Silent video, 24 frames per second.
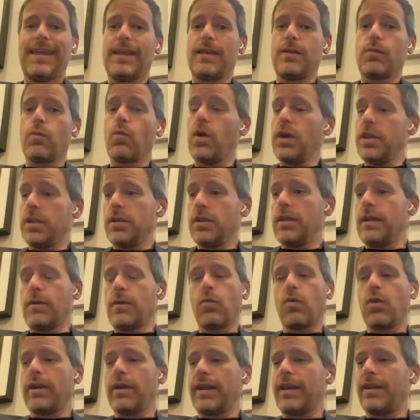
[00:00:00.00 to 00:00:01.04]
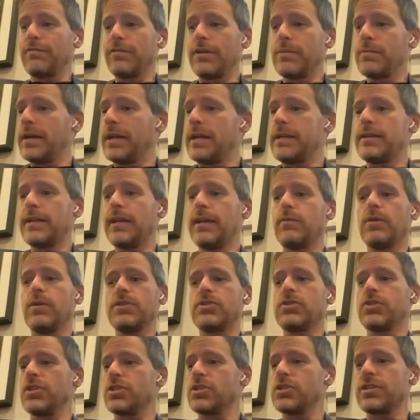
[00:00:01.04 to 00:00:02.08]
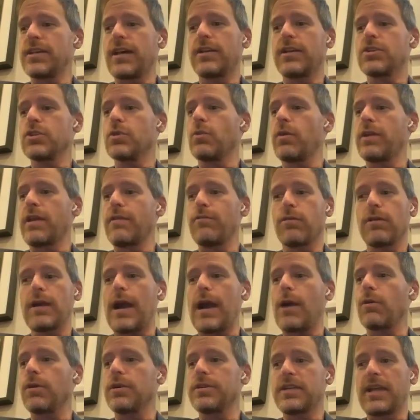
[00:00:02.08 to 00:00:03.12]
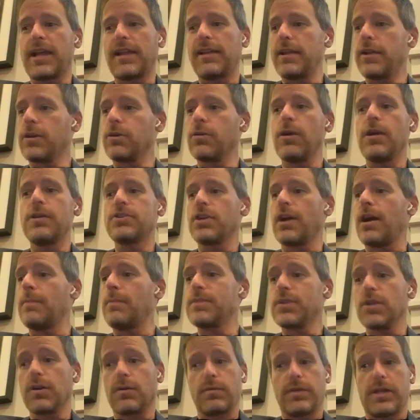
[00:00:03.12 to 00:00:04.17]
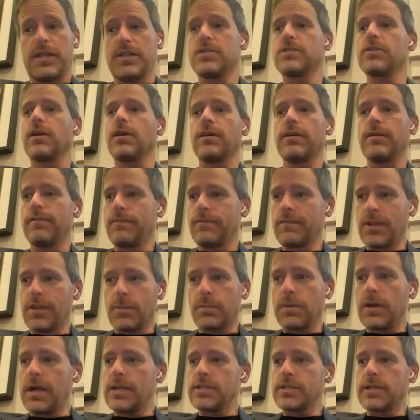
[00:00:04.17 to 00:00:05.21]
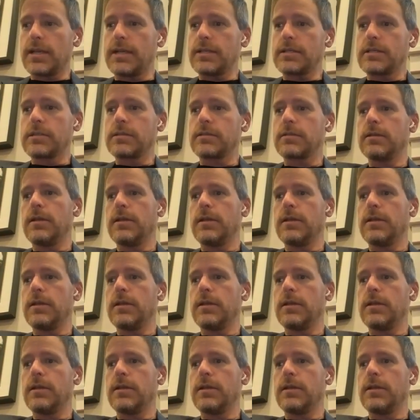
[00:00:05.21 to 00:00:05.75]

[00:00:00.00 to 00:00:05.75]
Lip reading: And what everybody did was just set a 24-hour daily cron job to restart your process,